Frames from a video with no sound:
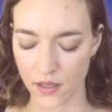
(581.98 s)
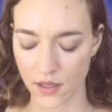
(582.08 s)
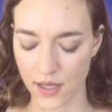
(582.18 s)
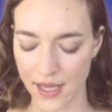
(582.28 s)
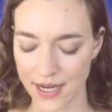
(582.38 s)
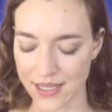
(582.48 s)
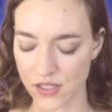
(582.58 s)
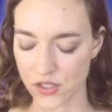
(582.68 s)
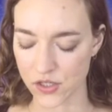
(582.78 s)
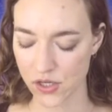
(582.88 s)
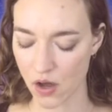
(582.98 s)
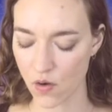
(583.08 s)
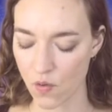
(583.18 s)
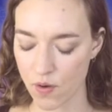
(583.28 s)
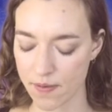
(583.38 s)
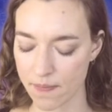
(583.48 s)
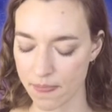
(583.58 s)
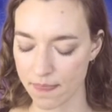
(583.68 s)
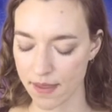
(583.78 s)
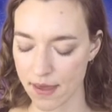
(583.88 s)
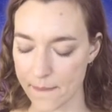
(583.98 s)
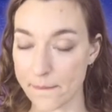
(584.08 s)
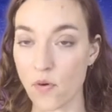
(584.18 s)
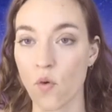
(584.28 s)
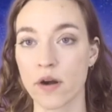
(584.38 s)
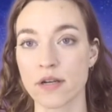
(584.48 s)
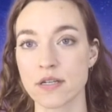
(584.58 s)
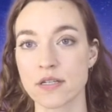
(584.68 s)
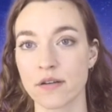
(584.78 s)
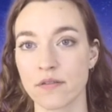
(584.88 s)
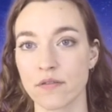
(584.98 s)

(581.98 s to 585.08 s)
It is so important